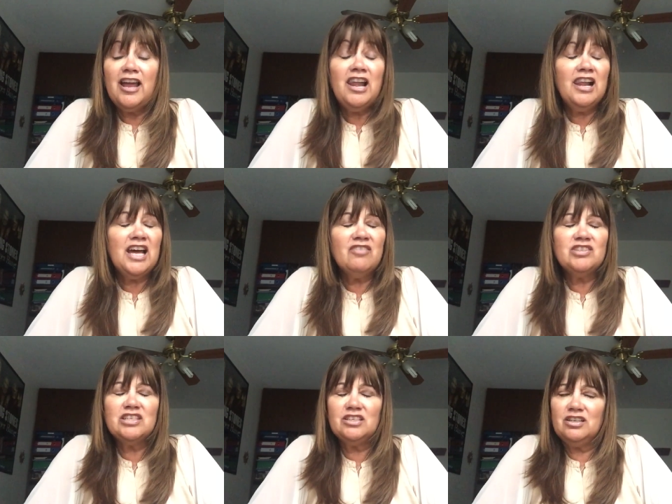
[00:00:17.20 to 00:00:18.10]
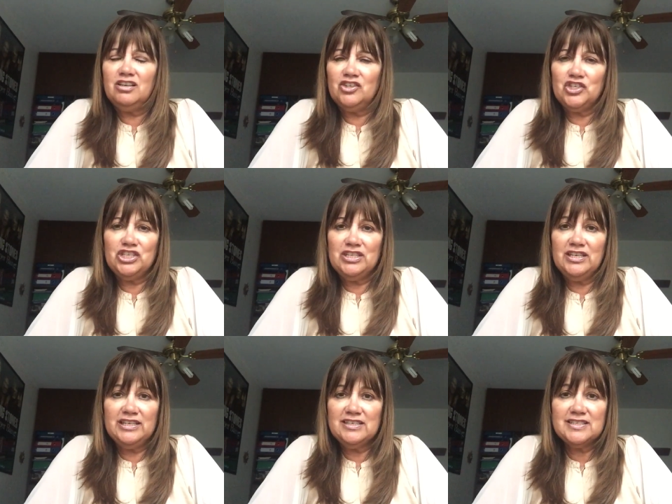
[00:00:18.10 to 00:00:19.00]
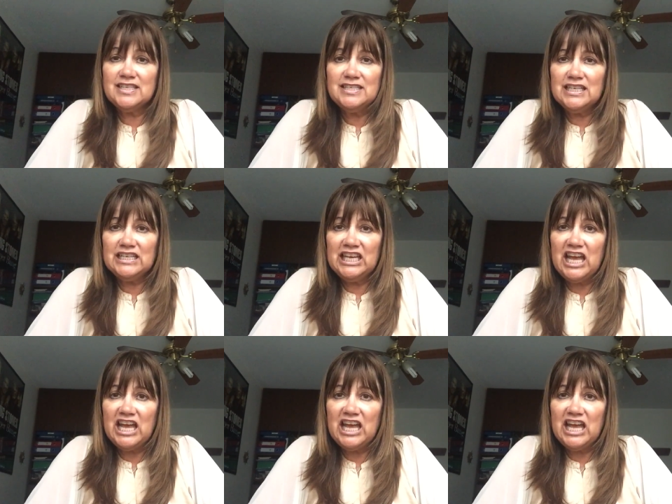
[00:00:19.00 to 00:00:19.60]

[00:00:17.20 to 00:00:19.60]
I love technology. I can say that.